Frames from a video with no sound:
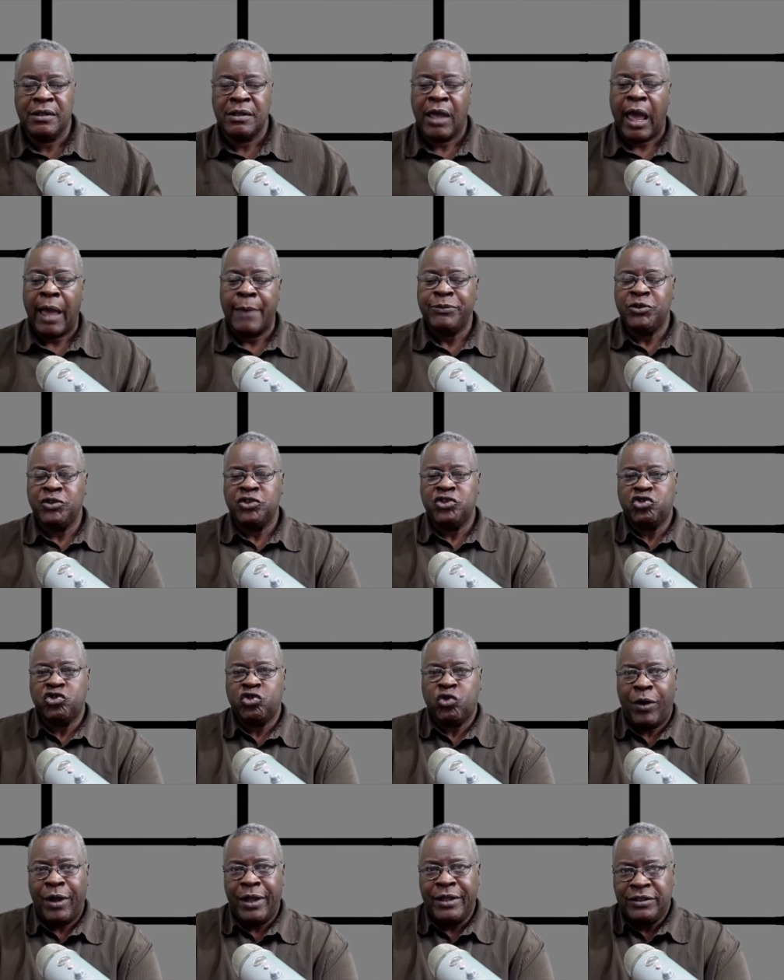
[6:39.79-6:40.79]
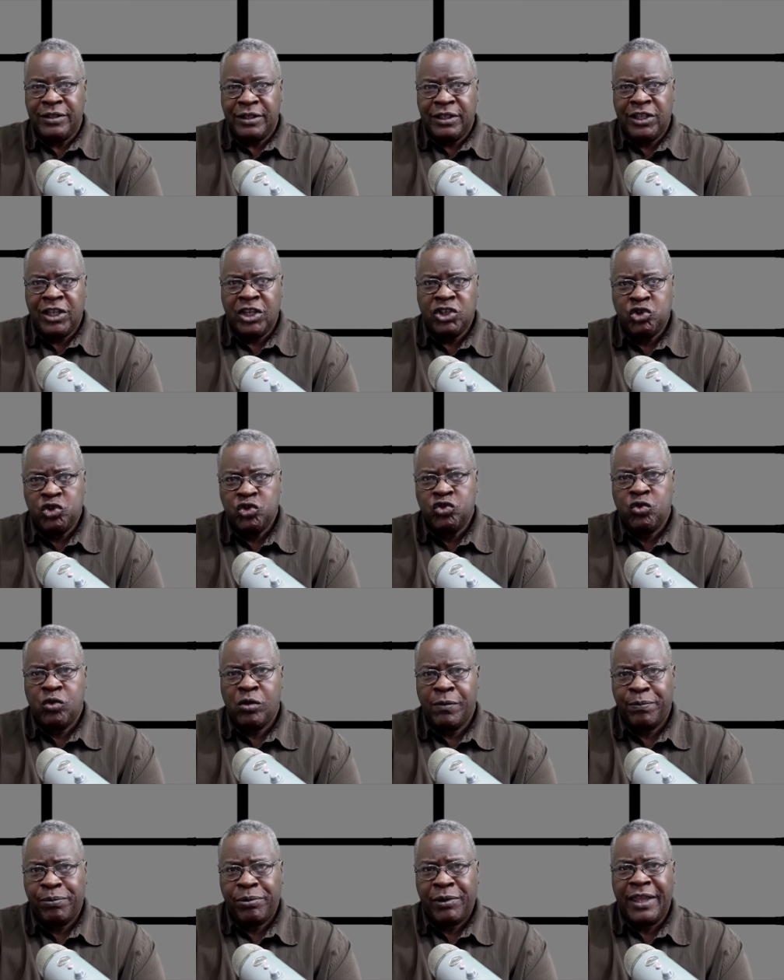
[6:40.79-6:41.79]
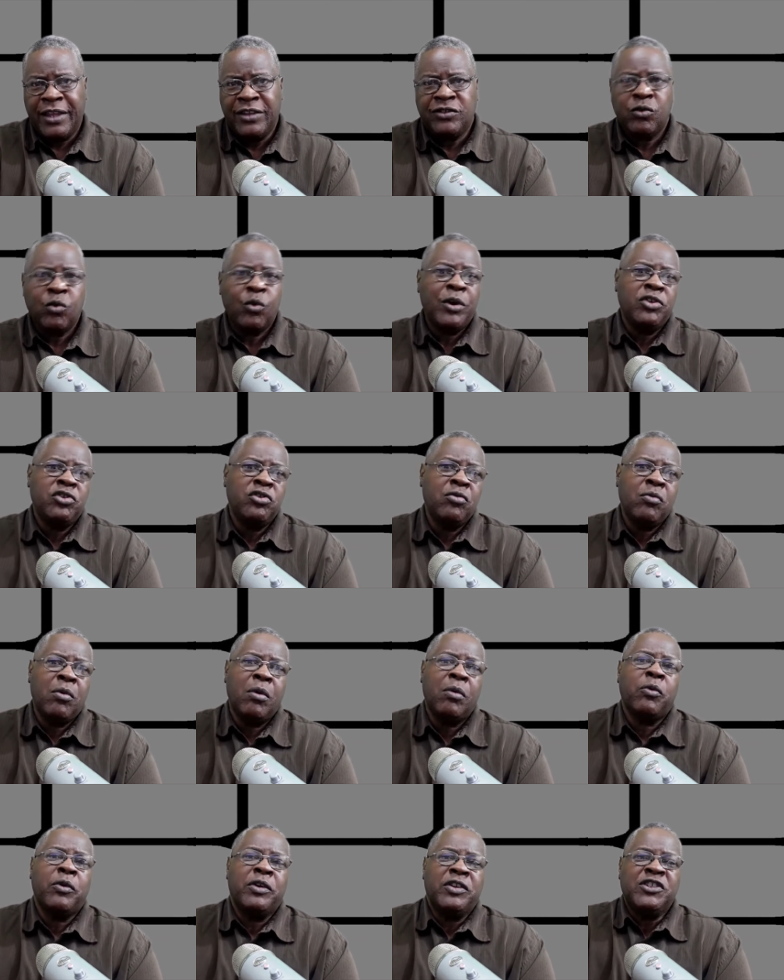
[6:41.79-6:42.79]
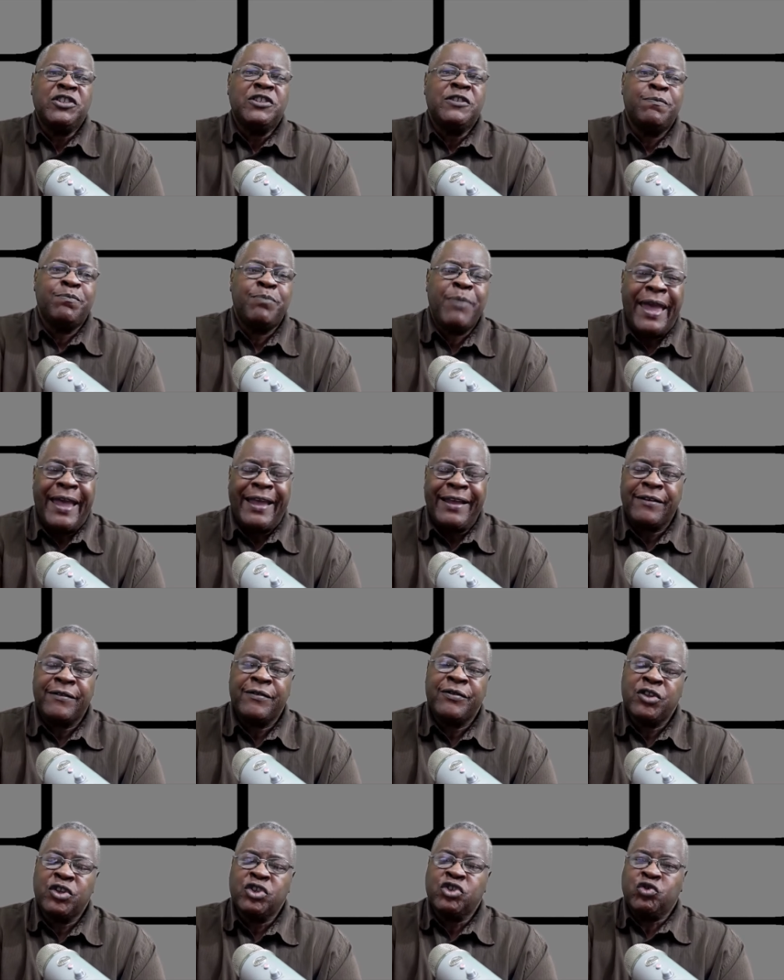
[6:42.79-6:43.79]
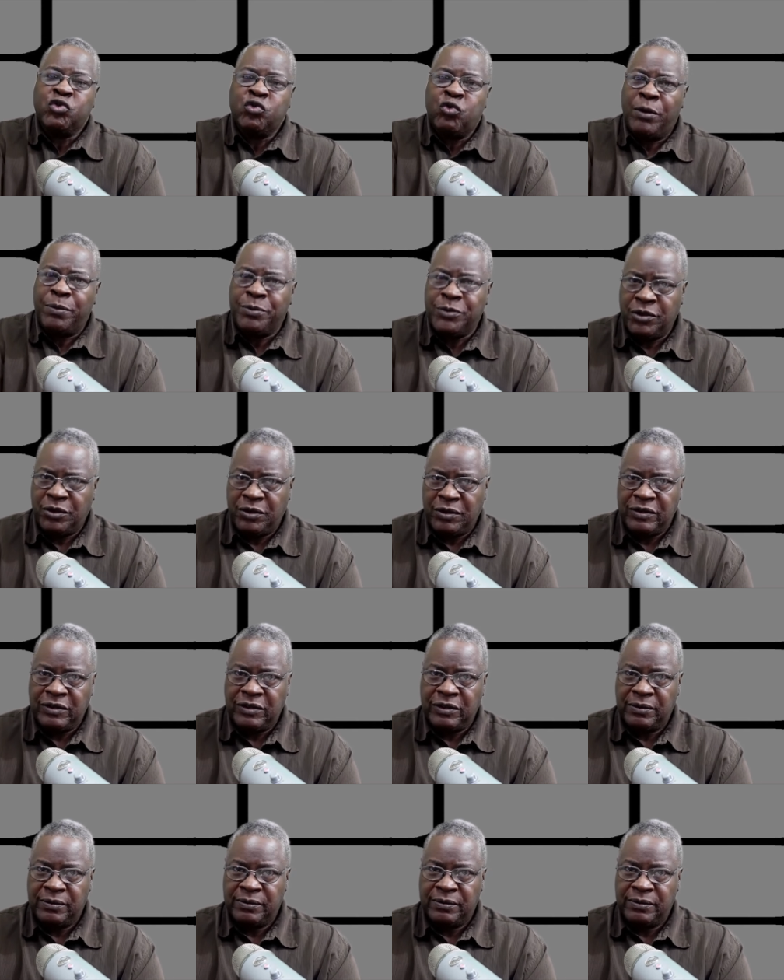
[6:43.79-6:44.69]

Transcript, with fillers: I'm just trying to get you to a place where you will respect the scriptures.